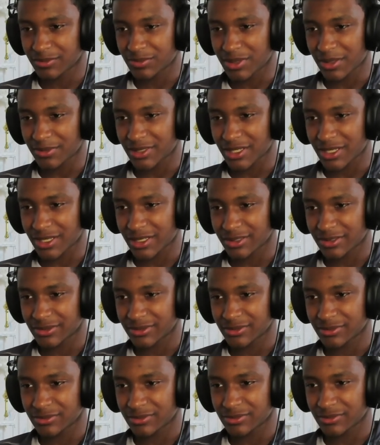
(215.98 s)
Popped it.
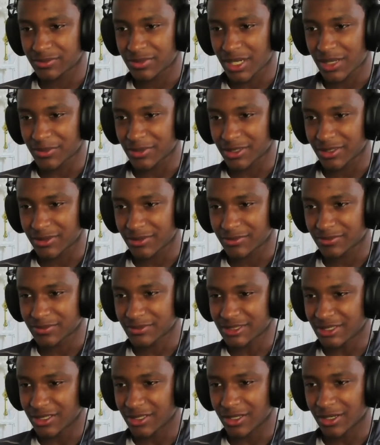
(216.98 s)
Popped
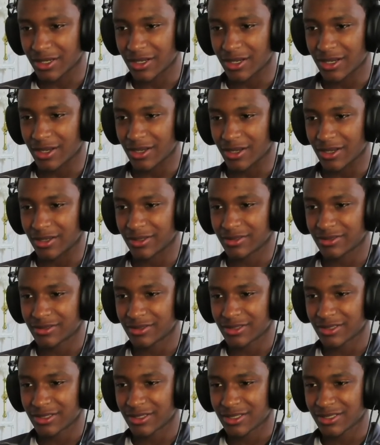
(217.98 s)
it.
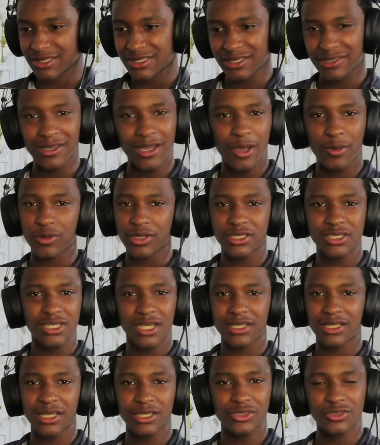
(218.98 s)
See, look, I would have
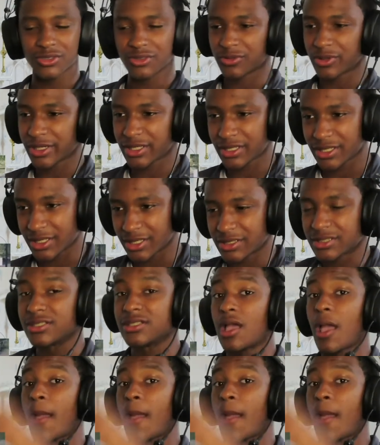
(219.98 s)
shot that joint right there.